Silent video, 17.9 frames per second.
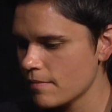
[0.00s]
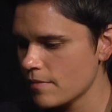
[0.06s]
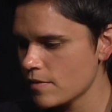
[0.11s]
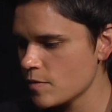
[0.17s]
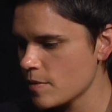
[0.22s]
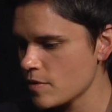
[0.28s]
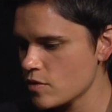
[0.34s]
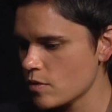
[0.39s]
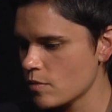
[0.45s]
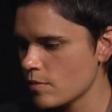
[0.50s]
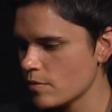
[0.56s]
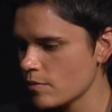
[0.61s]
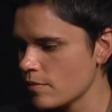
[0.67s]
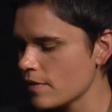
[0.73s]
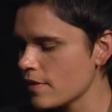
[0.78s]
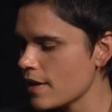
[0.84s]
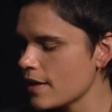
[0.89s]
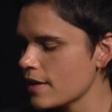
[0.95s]
especially when
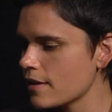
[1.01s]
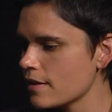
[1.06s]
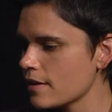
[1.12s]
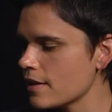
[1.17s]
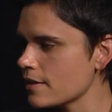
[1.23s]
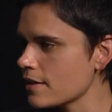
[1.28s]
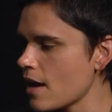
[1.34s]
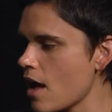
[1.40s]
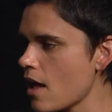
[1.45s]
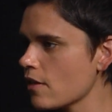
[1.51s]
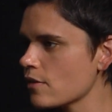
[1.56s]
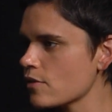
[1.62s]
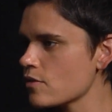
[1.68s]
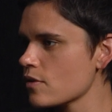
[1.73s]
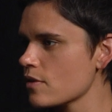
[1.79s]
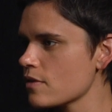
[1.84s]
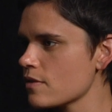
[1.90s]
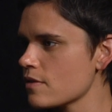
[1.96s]
we're like in college,
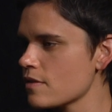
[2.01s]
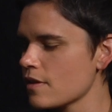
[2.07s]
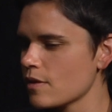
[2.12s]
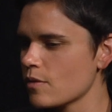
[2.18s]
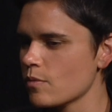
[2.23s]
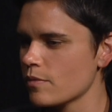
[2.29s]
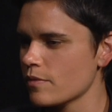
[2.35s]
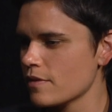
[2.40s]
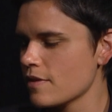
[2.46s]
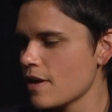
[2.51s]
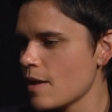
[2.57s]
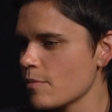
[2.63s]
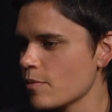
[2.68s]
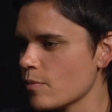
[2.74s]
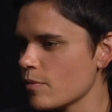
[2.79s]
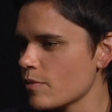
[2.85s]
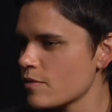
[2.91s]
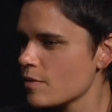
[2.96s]
because it's like the time
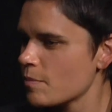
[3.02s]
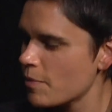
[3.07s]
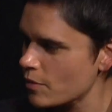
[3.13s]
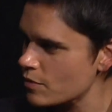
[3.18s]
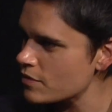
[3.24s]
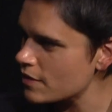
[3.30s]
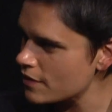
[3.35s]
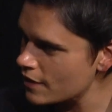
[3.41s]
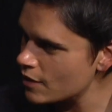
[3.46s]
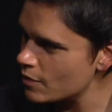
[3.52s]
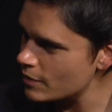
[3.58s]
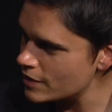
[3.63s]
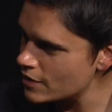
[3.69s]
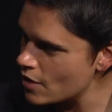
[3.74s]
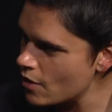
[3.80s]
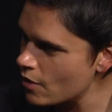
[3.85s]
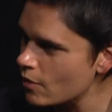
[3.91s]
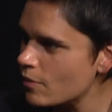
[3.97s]
when we're supposed to think we
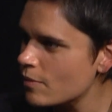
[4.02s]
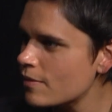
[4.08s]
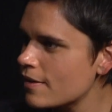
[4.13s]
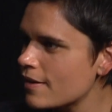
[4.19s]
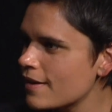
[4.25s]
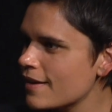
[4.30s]
know